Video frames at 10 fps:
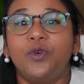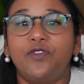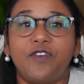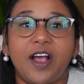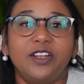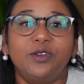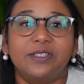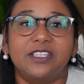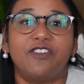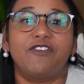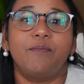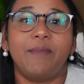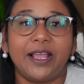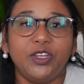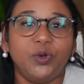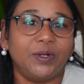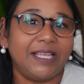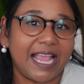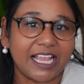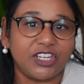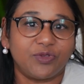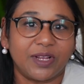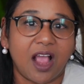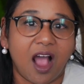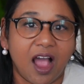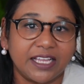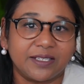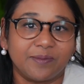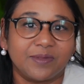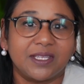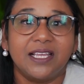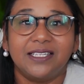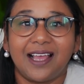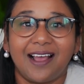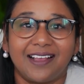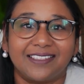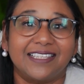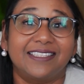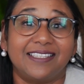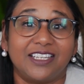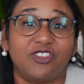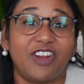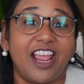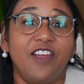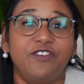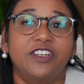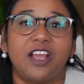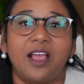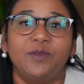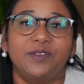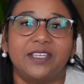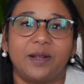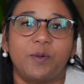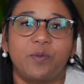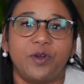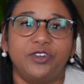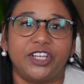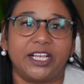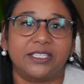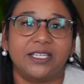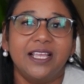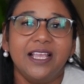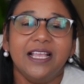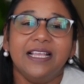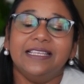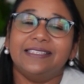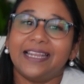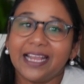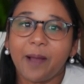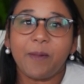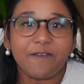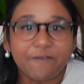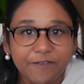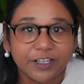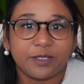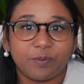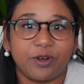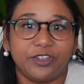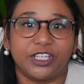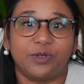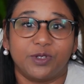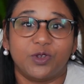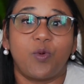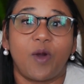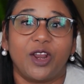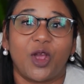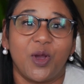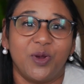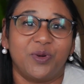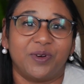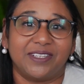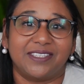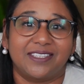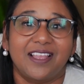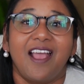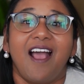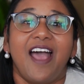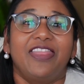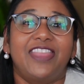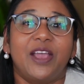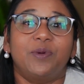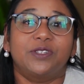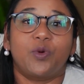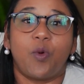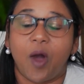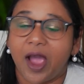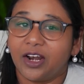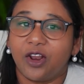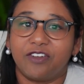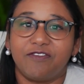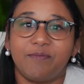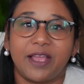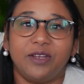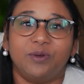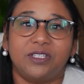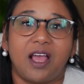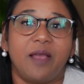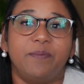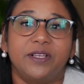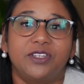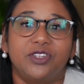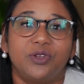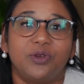you will find yourself manually entering items, tasks, etc. every time you set up a project. Setting up my first project was quite onerous there was quite a lot of manual typing to